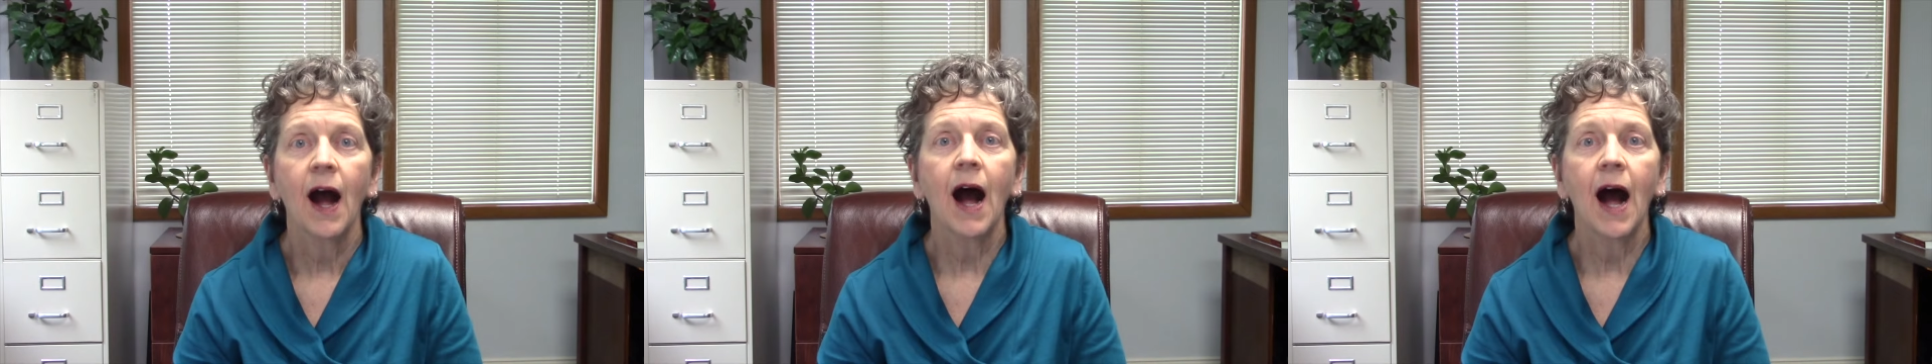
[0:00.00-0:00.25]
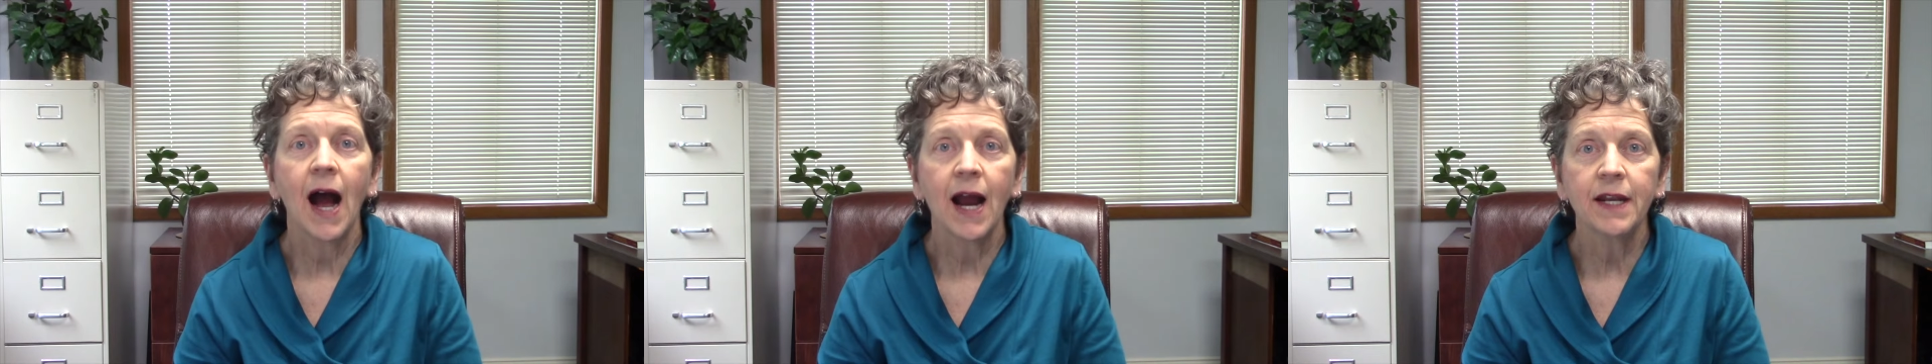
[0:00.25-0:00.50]

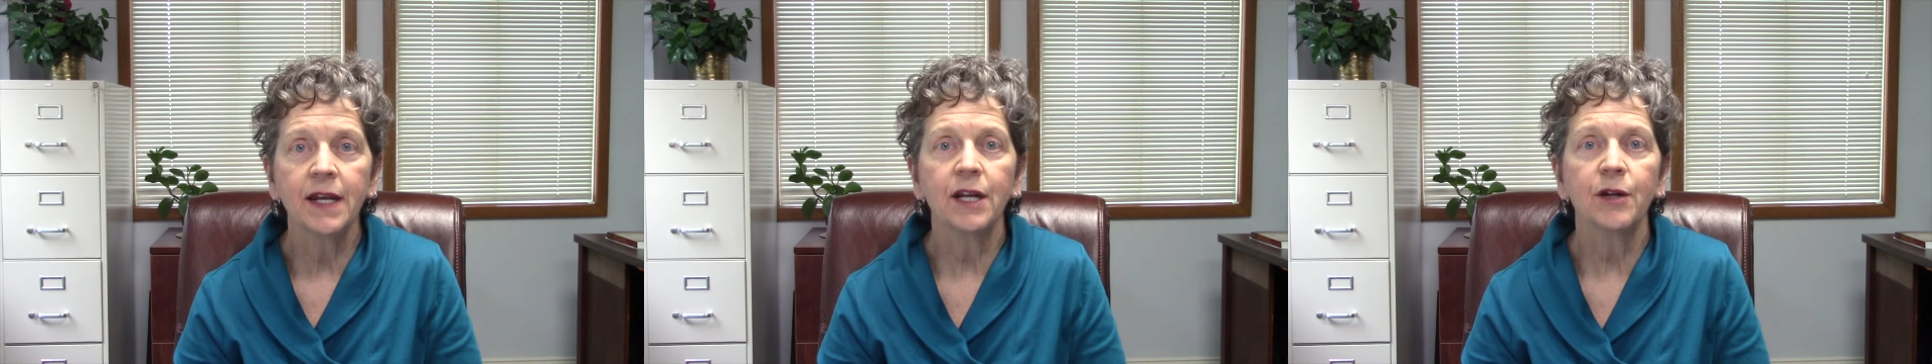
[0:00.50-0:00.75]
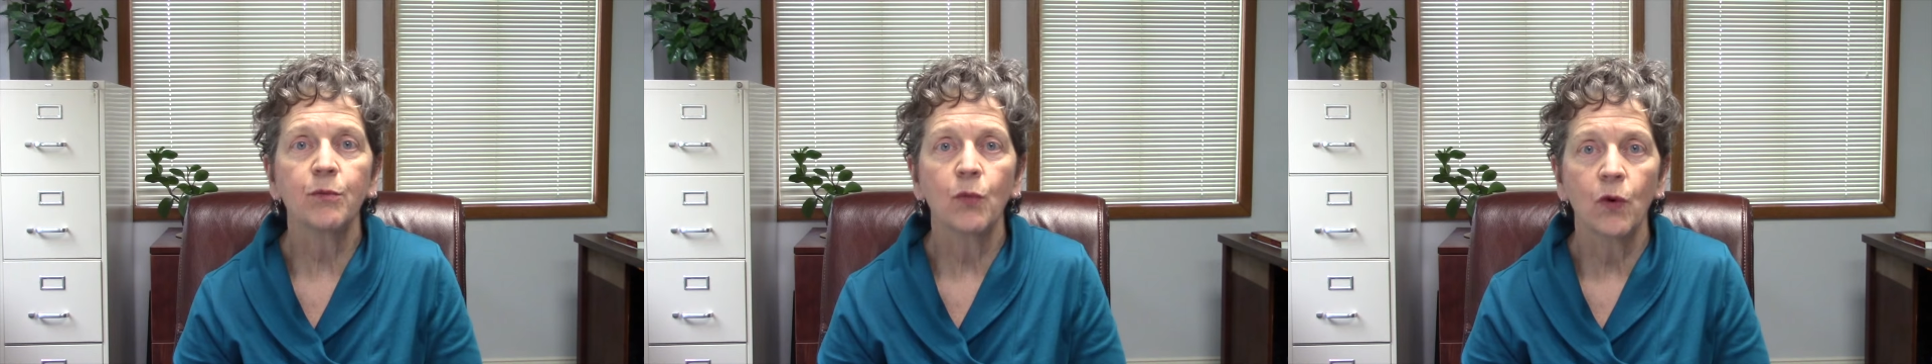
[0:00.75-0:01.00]
I
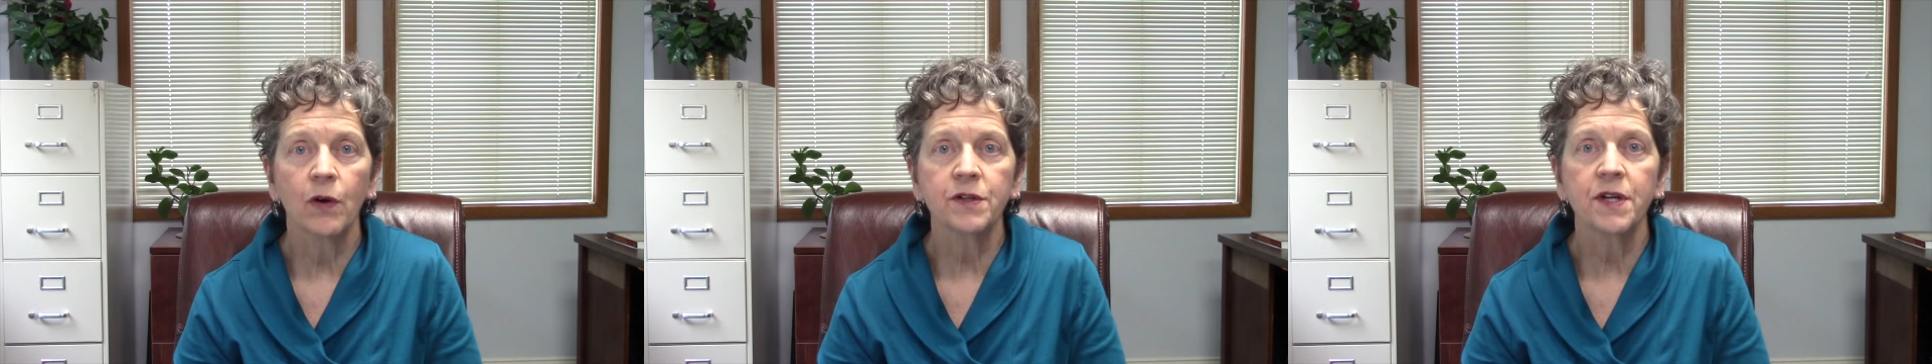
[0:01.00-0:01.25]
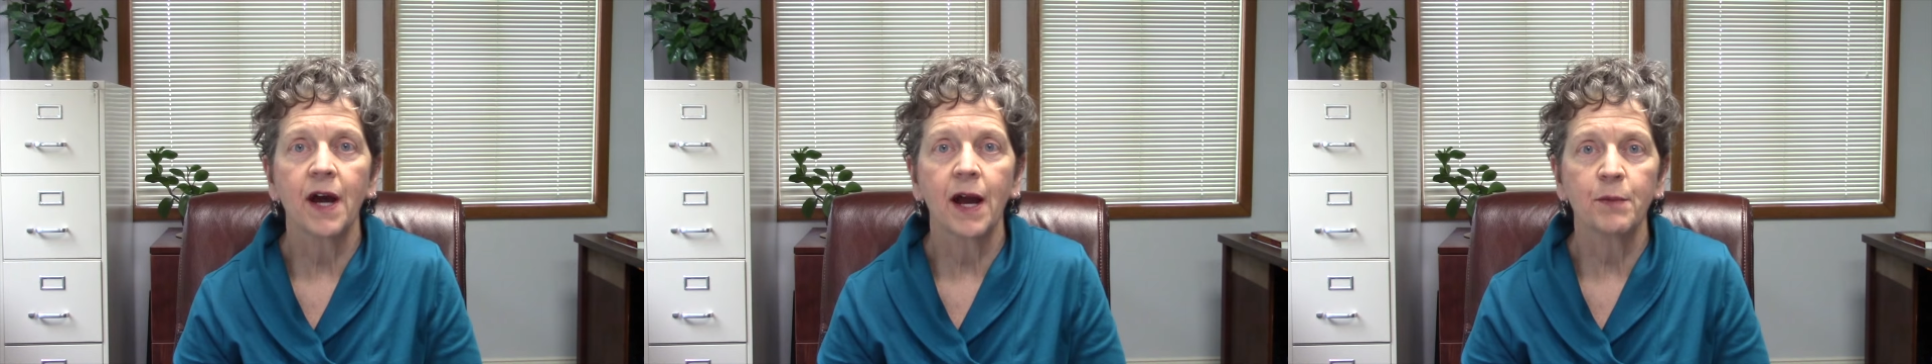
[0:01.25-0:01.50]
needed more
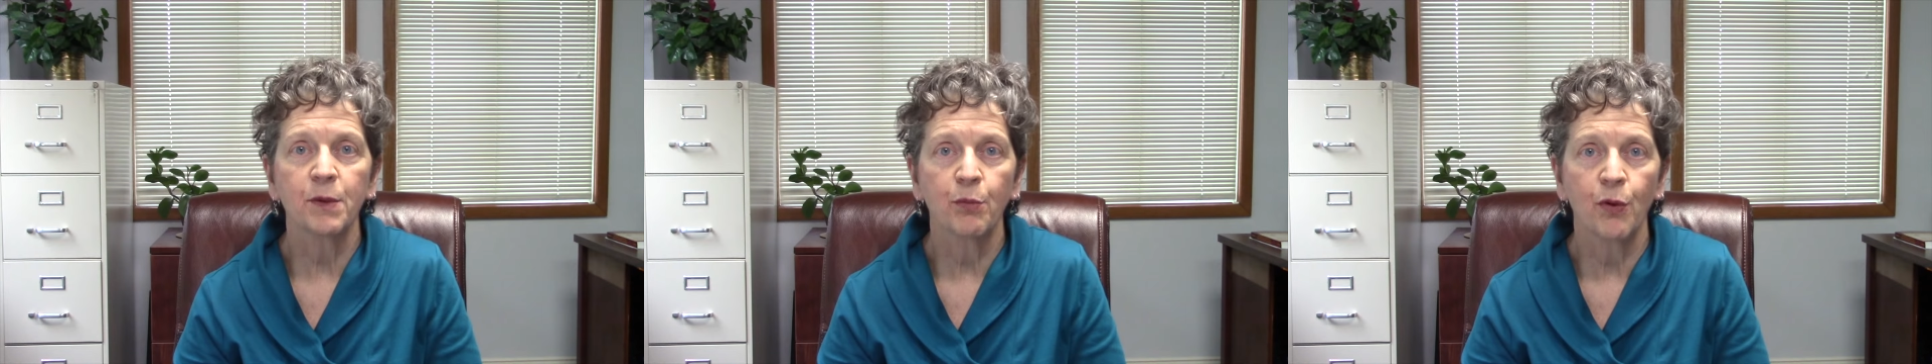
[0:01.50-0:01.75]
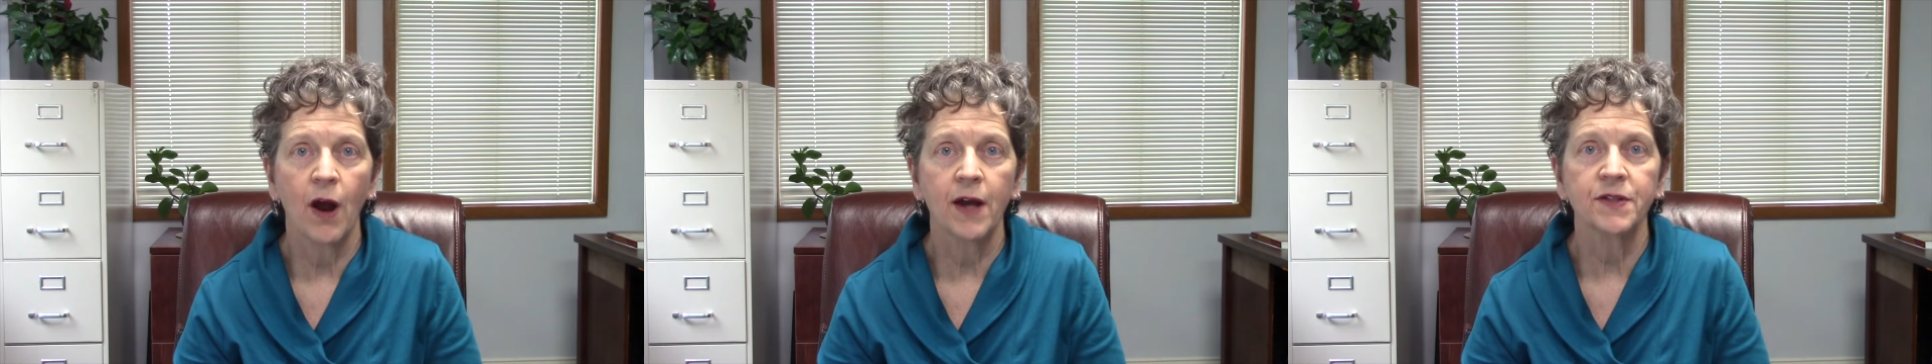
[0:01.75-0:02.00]
time to
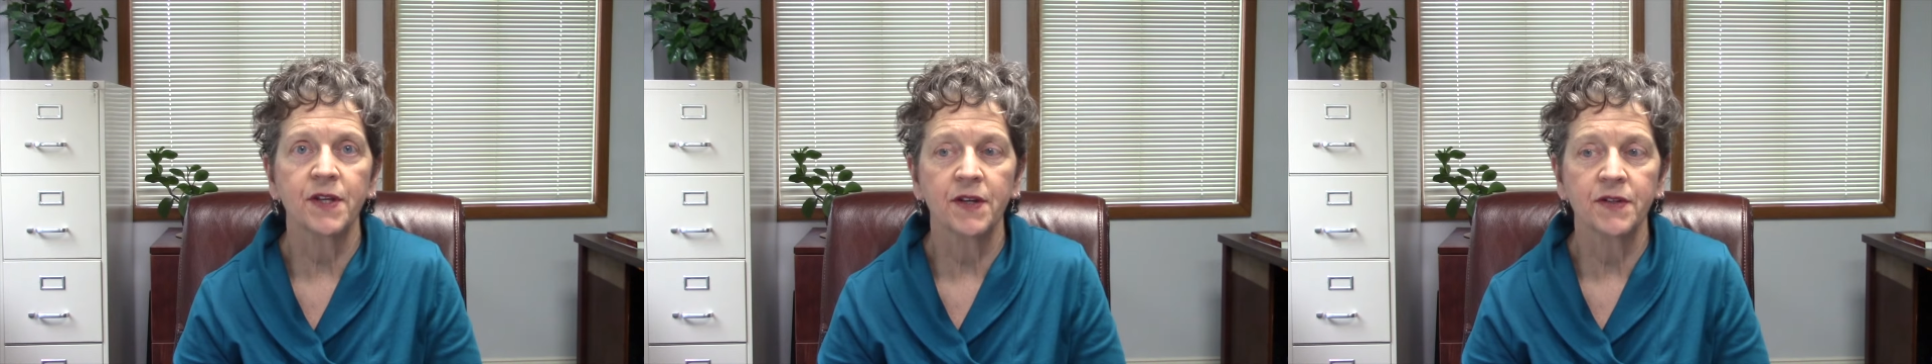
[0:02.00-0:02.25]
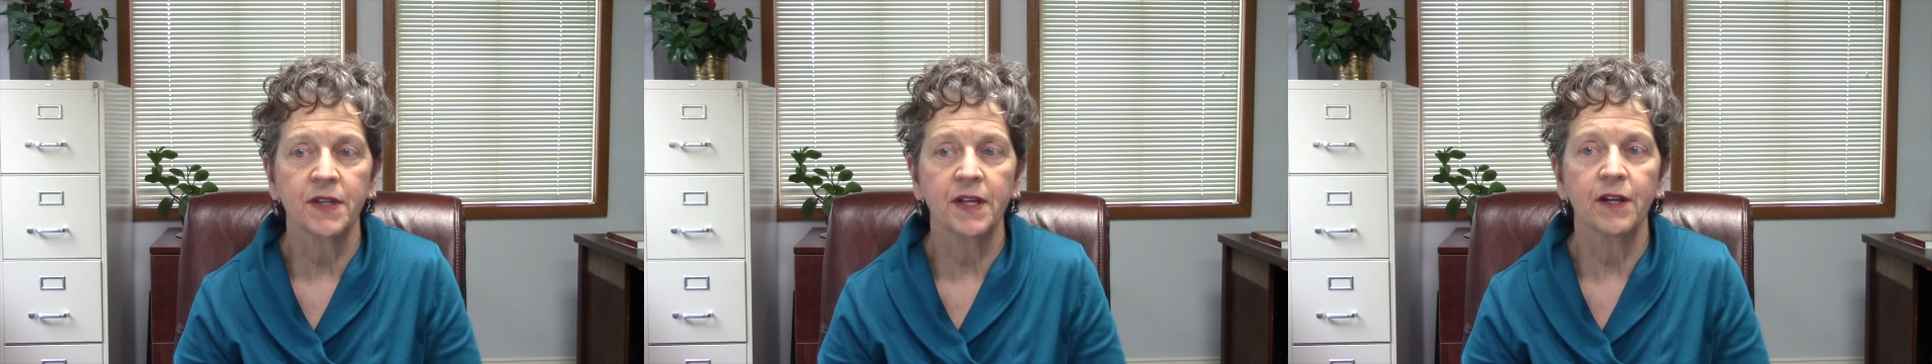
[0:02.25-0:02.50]

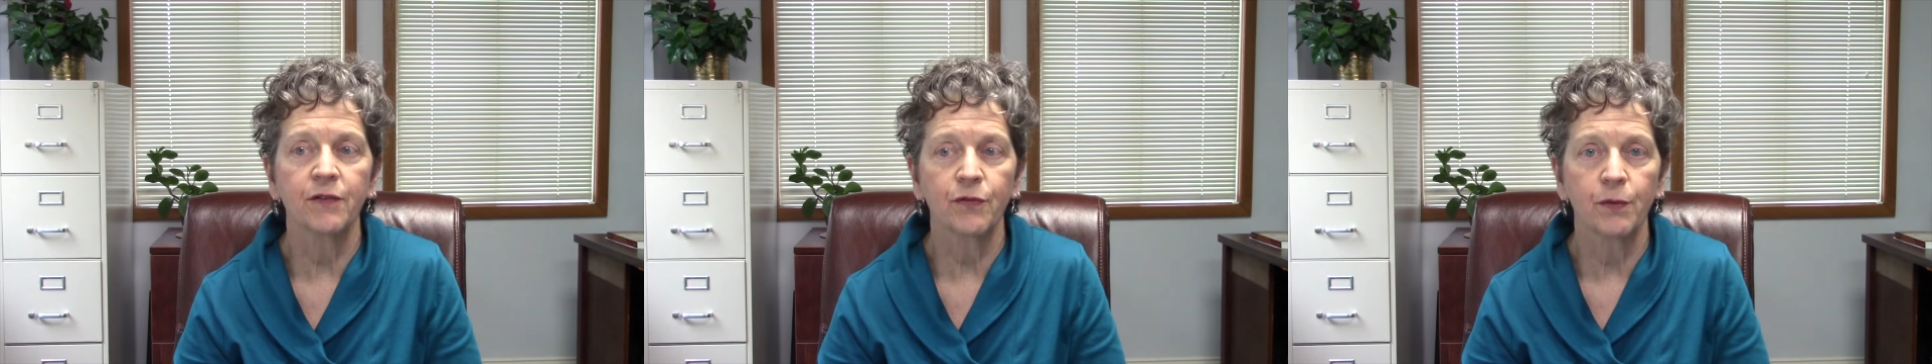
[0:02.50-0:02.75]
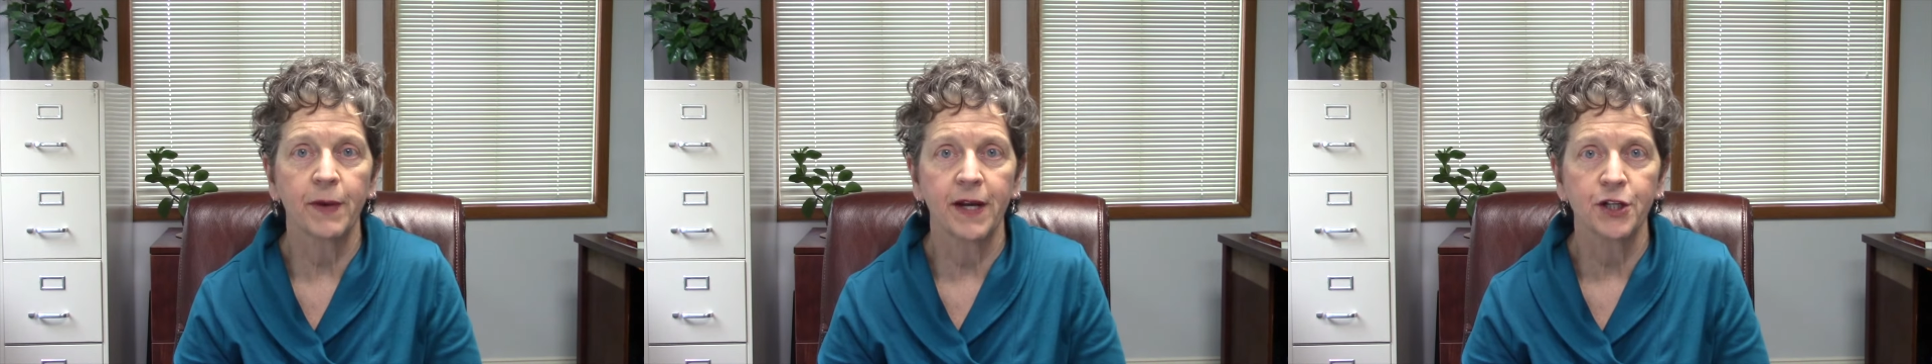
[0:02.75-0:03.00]
process the
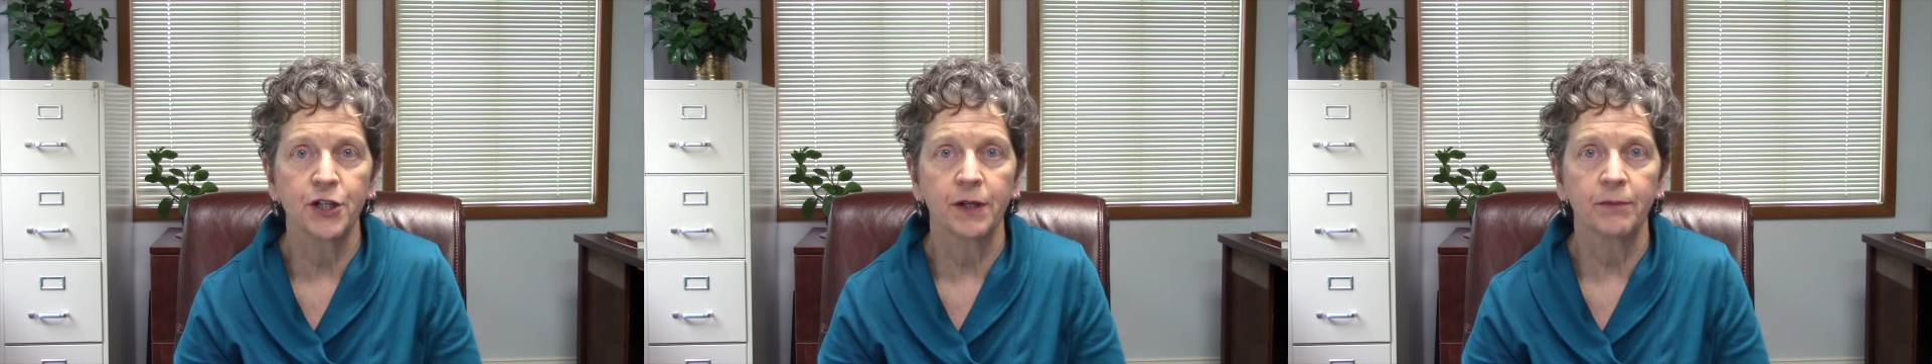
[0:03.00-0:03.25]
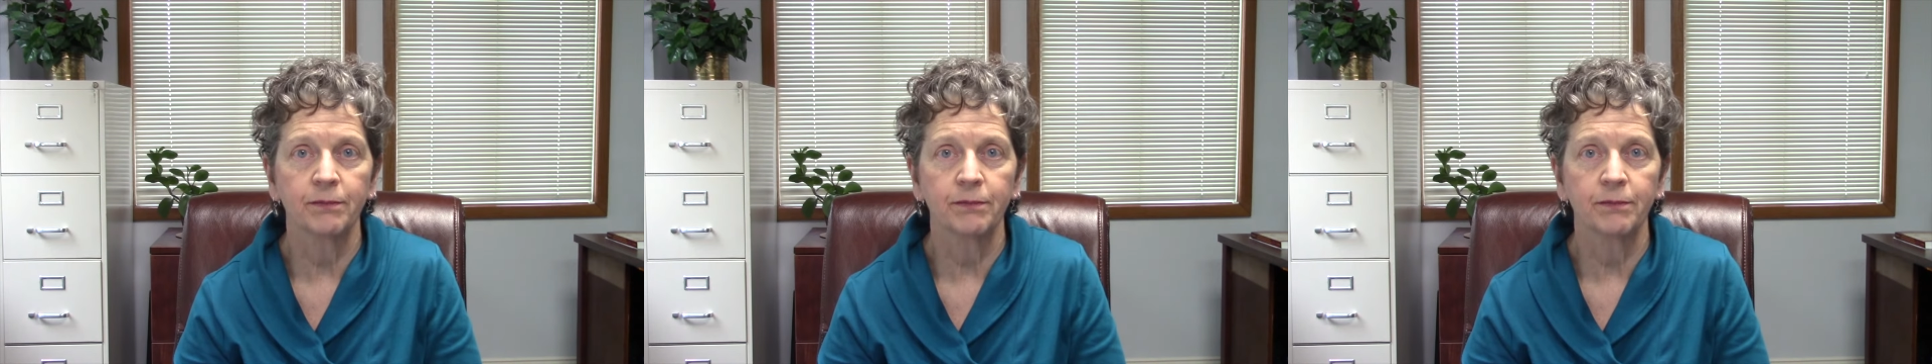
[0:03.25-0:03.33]
information.